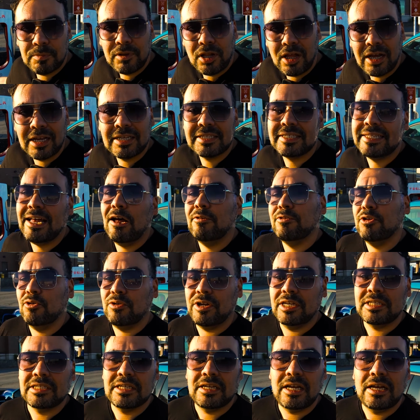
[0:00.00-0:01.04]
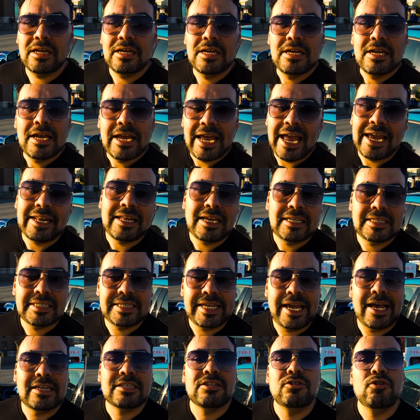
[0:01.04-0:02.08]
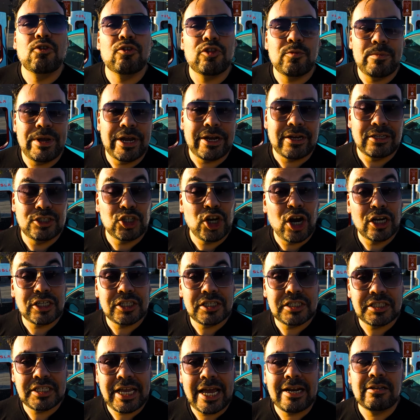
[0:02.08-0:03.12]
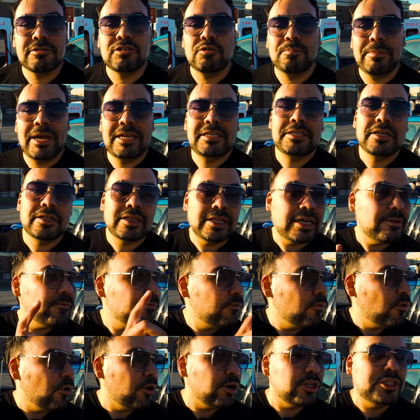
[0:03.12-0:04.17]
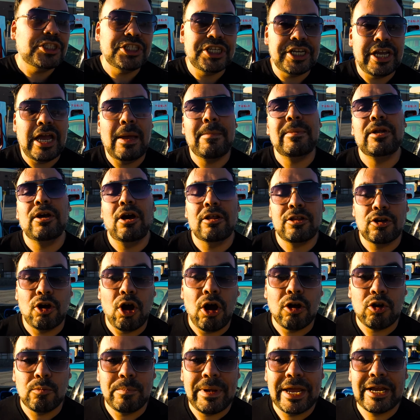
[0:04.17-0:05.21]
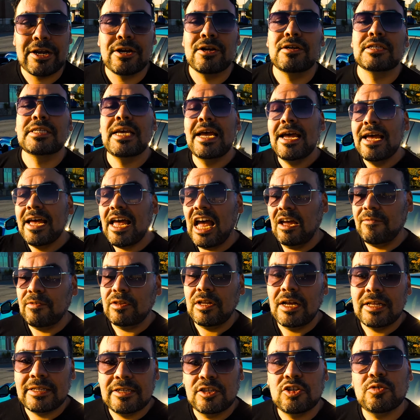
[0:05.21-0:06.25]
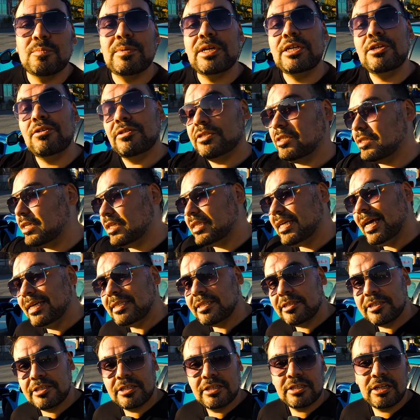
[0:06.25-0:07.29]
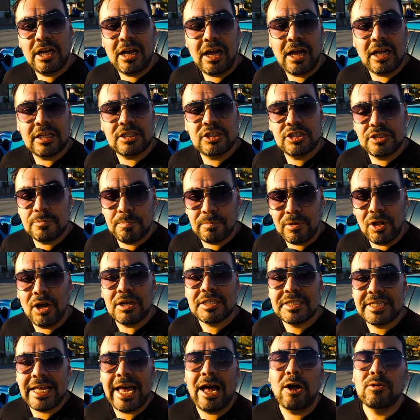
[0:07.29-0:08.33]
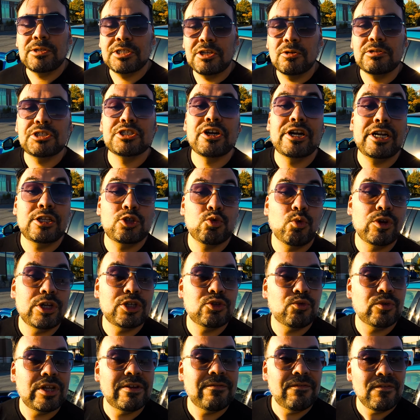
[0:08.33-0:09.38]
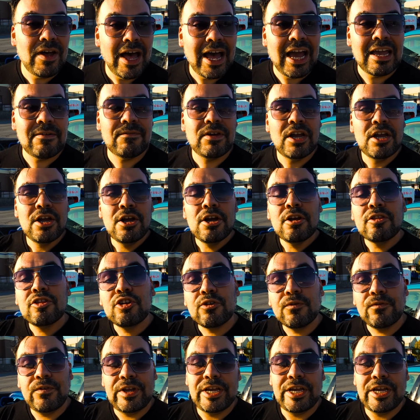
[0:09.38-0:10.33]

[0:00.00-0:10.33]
plug is now known as the NACS, North American Charging Standard. So basically Ford, GM, and other automakers have elected to be using the Tesla plugs now. So starting 2025, the